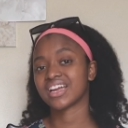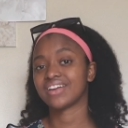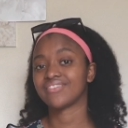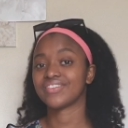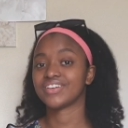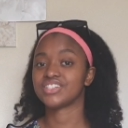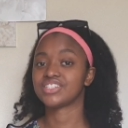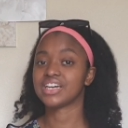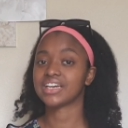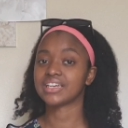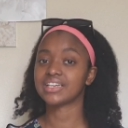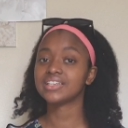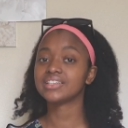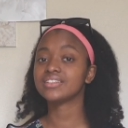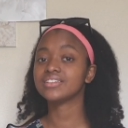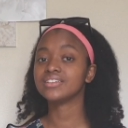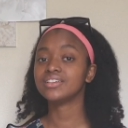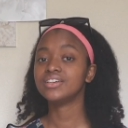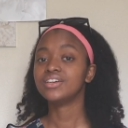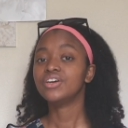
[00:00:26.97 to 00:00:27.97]
kind of a
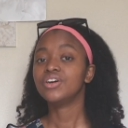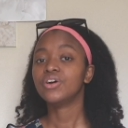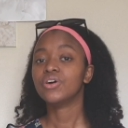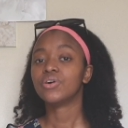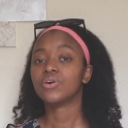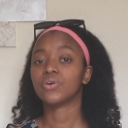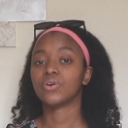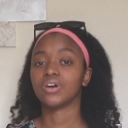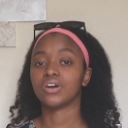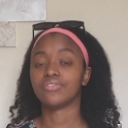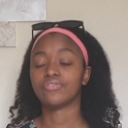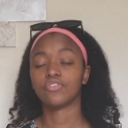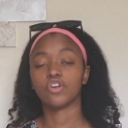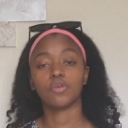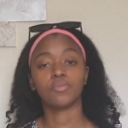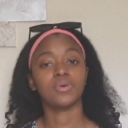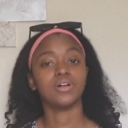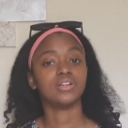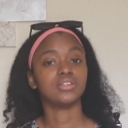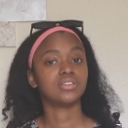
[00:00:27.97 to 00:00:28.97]
jacket over a
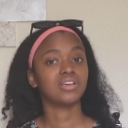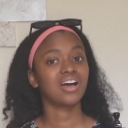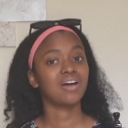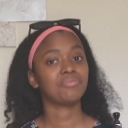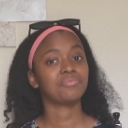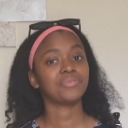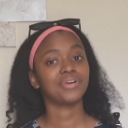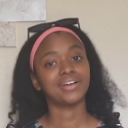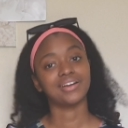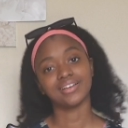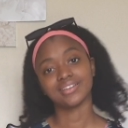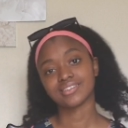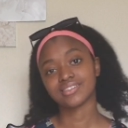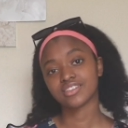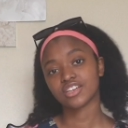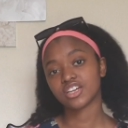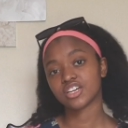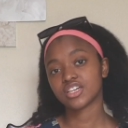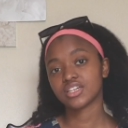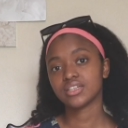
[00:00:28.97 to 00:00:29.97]
formal top and a
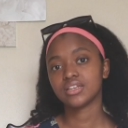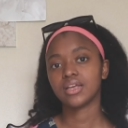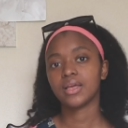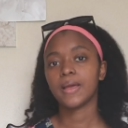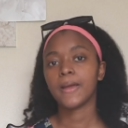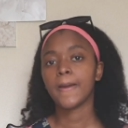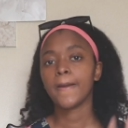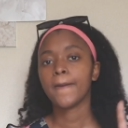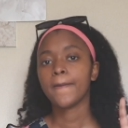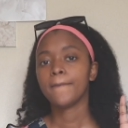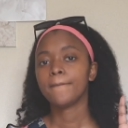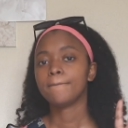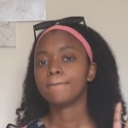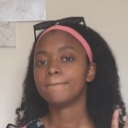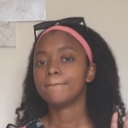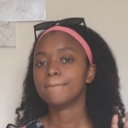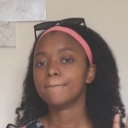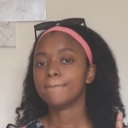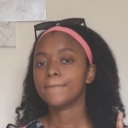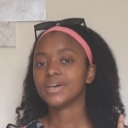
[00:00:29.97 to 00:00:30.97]
skirt.
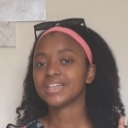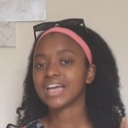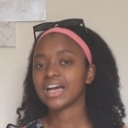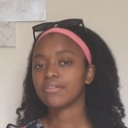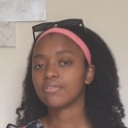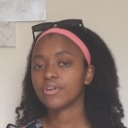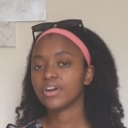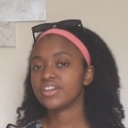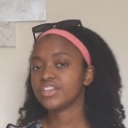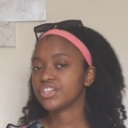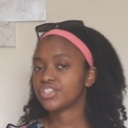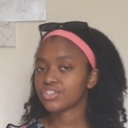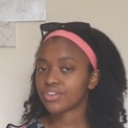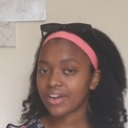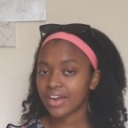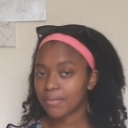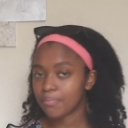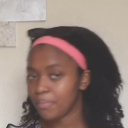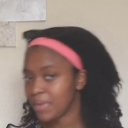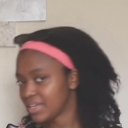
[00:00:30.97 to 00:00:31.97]
But I'm going to
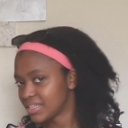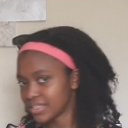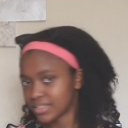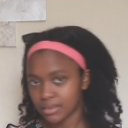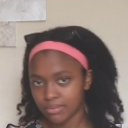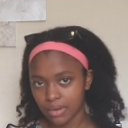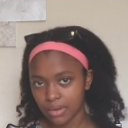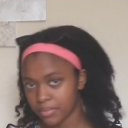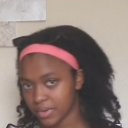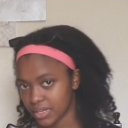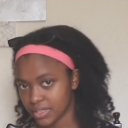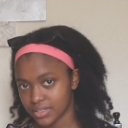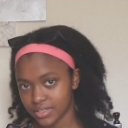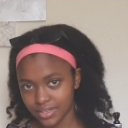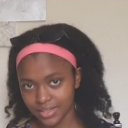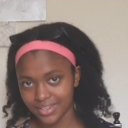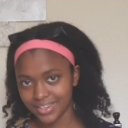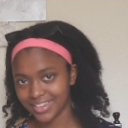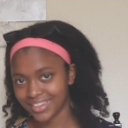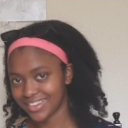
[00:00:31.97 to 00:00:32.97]
try and mix it up a bit